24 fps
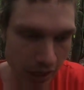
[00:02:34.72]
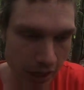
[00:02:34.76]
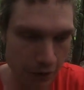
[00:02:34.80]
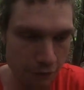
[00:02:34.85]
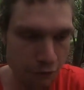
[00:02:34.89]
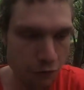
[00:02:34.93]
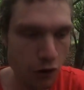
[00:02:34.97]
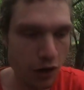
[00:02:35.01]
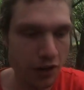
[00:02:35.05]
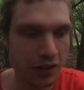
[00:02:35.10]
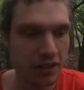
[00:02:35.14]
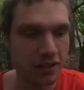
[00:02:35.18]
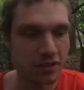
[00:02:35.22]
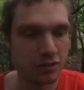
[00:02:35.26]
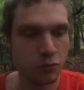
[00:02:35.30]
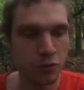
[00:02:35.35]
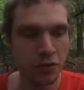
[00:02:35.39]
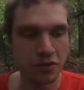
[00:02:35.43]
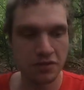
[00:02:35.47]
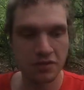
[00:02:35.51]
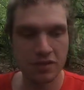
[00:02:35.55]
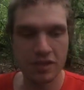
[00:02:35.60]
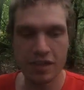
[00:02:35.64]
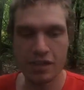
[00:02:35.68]
And finally,
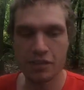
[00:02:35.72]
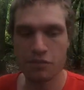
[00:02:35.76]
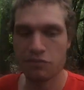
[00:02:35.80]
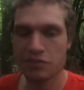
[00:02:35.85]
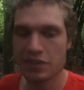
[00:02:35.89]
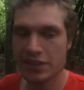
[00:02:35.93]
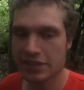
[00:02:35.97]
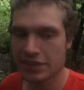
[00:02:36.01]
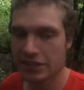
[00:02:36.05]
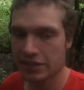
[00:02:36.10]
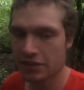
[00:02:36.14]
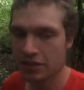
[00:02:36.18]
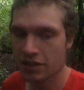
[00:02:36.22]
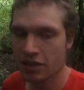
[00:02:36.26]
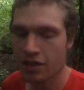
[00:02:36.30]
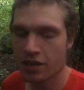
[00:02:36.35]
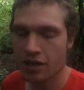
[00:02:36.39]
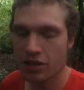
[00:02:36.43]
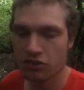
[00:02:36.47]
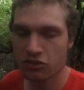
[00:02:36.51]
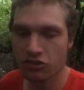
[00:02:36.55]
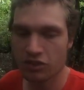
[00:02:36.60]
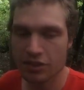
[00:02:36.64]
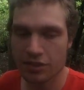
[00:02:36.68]
Swansea and Reading
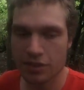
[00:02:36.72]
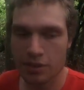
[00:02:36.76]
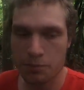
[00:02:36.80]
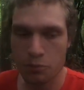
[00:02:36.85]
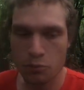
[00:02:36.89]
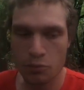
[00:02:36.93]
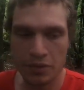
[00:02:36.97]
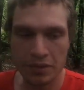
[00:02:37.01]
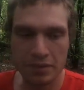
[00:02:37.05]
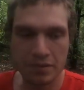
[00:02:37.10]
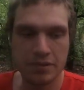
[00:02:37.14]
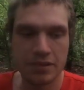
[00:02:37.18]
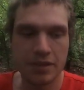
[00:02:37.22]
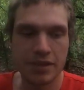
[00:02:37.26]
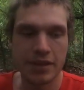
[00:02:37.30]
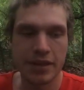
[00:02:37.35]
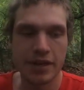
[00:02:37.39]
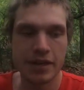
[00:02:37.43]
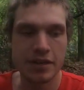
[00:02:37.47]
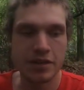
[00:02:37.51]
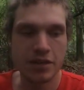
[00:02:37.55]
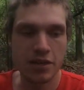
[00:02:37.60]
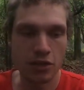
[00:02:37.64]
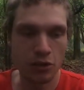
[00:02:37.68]
shared the points in
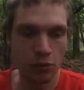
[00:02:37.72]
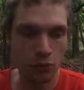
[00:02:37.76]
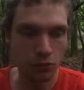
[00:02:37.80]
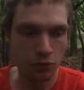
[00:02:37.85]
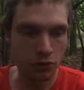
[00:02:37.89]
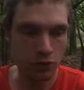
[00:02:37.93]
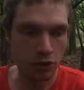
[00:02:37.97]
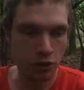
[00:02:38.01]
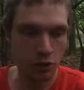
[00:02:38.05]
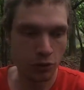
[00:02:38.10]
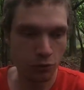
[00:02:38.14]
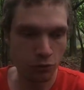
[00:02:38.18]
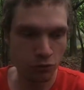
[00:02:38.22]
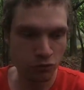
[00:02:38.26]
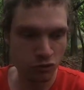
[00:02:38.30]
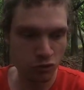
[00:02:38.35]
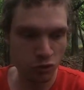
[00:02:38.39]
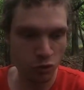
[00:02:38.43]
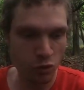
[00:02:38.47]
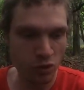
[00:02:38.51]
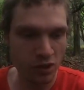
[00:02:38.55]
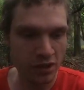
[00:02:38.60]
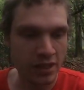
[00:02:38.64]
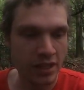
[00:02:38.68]
a 0-0
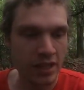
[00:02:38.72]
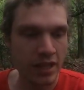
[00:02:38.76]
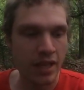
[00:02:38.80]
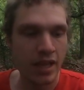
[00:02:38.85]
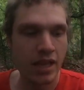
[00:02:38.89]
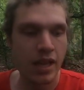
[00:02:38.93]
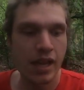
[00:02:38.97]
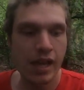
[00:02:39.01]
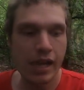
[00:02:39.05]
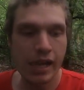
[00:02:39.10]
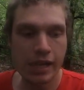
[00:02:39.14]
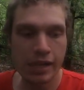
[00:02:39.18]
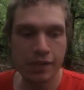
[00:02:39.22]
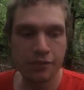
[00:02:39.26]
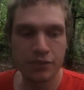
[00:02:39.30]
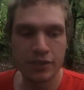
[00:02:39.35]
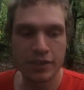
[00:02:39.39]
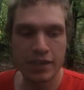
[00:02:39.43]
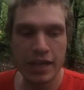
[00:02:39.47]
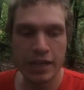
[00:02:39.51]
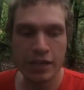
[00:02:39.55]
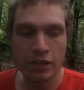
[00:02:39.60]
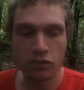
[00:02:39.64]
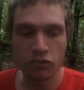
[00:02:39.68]
draw.
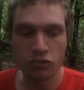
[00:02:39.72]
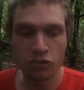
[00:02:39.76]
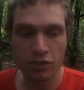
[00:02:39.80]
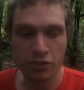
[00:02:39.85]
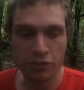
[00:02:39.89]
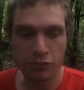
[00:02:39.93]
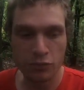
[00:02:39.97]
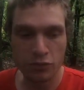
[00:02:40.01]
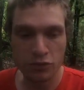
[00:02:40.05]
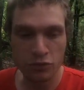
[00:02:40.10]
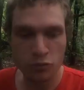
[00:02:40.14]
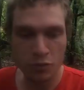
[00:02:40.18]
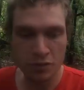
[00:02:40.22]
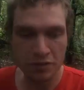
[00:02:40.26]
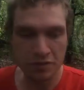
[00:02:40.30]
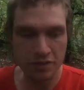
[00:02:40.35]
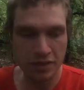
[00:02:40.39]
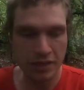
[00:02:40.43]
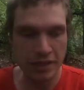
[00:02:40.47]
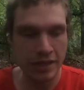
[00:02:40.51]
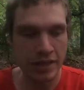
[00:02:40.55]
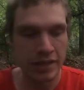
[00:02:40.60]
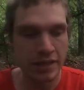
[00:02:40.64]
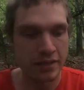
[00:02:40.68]
11-8 shots for
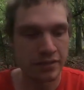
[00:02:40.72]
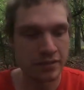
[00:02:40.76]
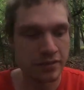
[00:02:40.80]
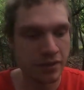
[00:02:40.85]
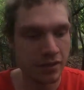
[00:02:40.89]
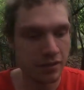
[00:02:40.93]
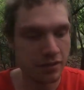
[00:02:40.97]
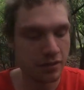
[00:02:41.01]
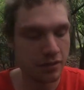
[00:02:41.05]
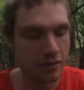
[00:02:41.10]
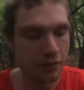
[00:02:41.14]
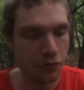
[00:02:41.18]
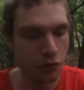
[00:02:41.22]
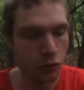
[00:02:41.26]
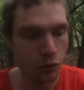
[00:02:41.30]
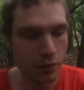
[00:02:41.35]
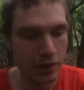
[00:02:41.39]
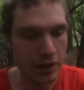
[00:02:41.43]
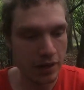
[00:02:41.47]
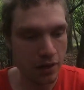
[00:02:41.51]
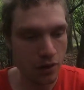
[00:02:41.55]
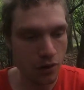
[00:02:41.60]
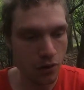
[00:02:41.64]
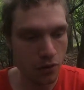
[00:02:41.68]
Swansea,
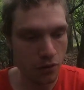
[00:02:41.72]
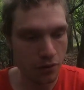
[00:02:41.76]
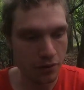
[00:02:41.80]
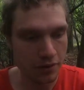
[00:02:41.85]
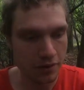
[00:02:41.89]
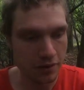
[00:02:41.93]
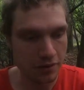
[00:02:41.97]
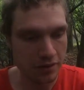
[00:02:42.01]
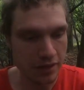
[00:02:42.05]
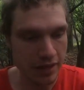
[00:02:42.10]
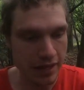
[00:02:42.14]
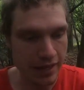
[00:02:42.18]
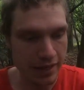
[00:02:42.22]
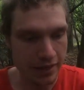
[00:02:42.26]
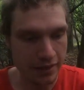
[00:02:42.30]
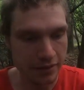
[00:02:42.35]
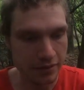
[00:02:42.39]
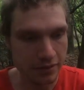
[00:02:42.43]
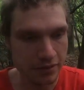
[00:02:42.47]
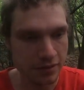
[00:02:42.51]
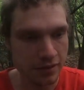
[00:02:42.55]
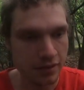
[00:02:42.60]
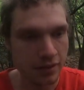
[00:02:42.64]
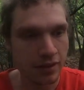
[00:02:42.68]
6-3 on
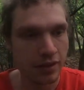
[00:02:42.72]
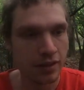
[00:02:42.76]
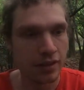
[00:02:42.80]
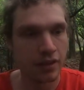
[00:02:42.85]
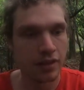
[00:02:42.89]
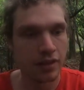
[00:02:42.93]
target.